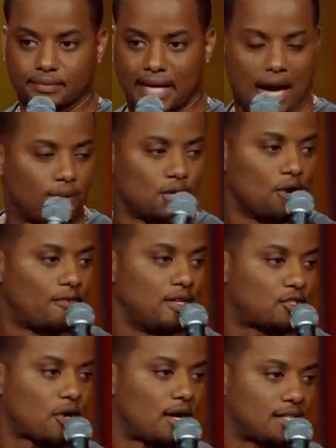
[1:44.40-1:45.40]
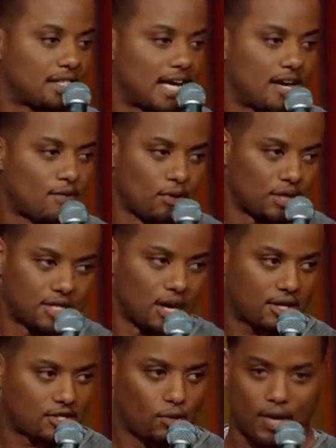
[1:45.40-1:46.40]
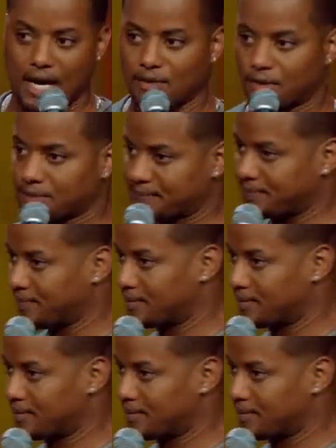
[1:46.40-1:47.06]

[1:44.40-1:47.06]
Like I don't know if he was trying to save on the tux or whatever.